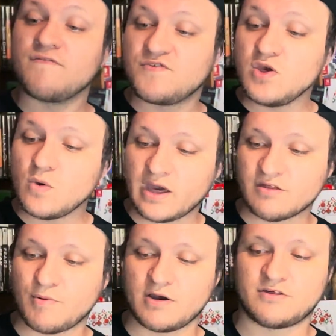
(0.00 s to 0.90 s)
few
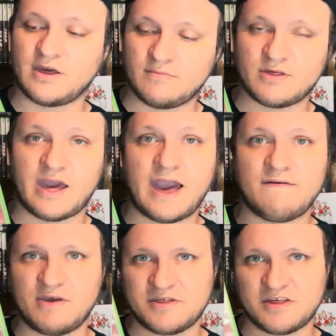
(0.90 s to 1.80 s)
Xbox games that have
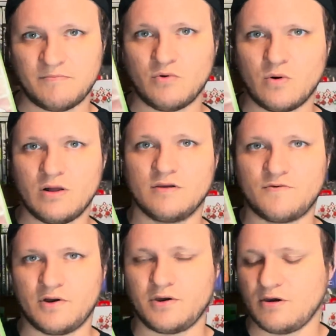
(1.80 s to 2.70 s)
that symbol on the
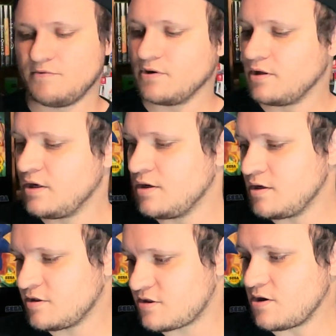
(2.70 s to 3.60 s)
front cover.
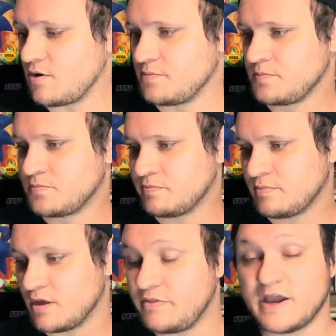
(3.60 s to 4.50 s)
So
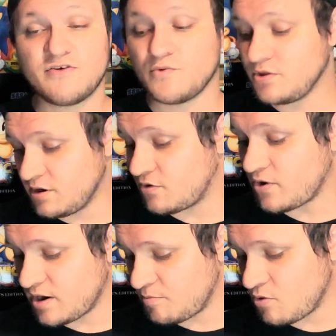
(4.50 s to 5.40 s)
that's really
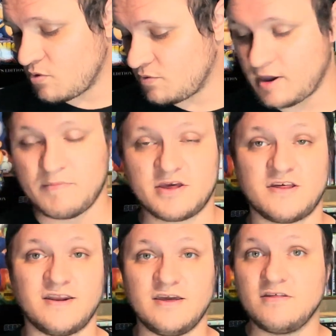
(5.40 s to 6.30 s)
incredible. That makes
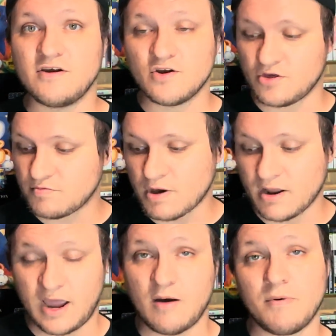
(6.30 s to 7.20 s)
it easier to spot
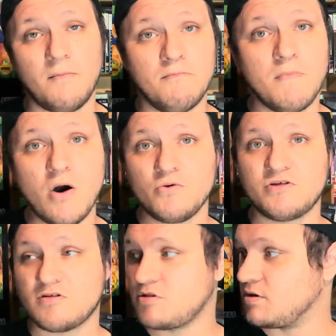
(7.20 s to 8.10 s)
out, but
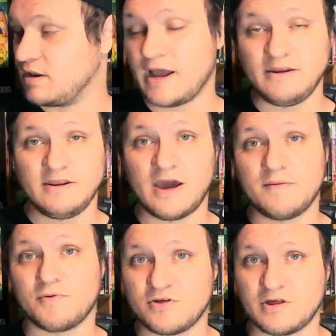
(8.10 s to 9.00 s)
most,
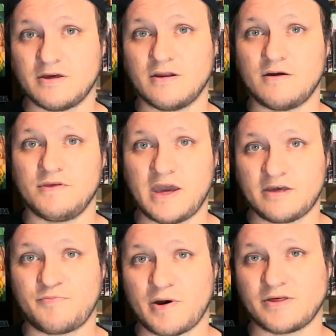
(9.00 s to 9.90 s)
99% of the
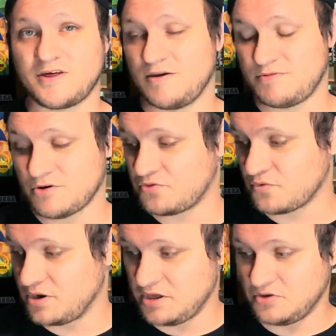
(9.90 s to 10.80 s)
Xbox games that are
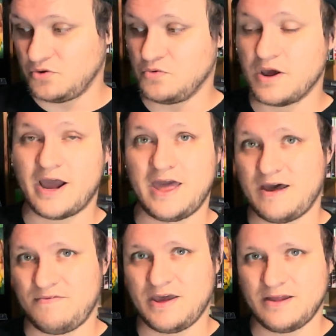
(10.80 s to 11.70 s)
3D do not
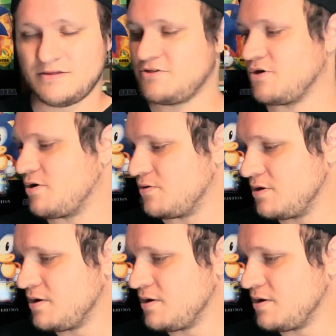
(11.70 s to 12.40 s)
have that. So